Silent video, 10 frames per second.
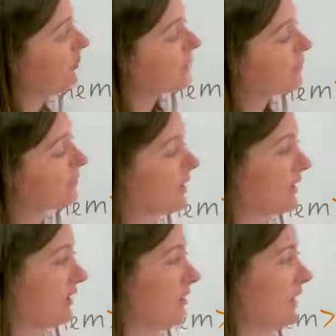perhaps
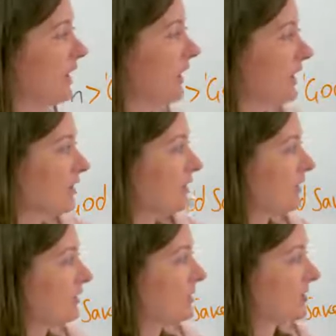because the
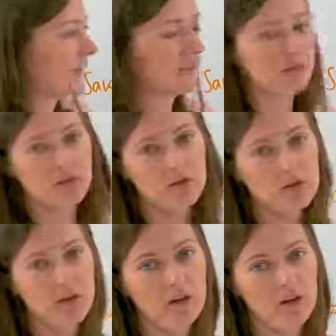Union Jack is
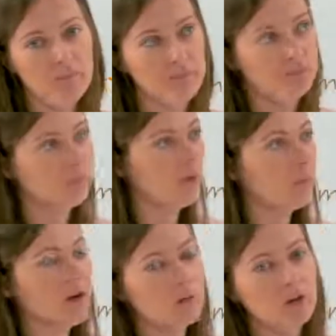such a
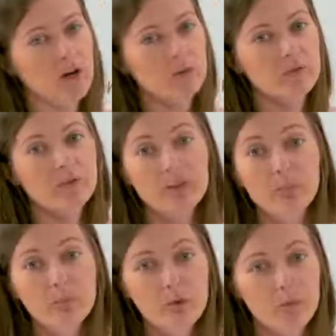well-known
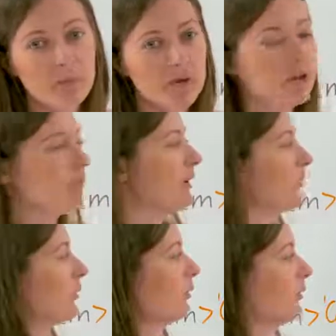symbol, and many
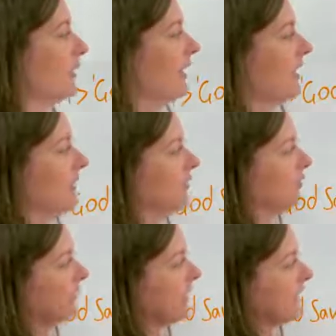people,
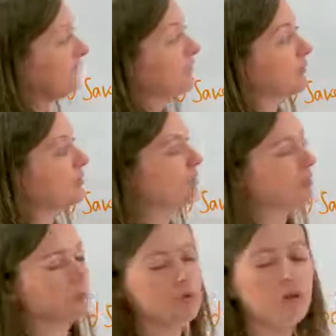even
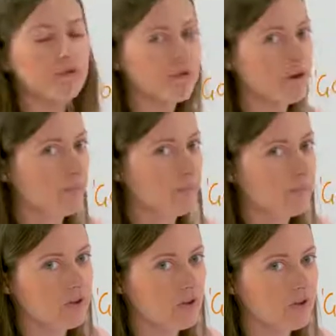people not
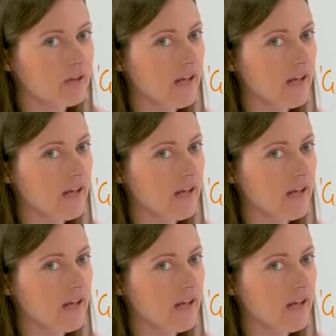from the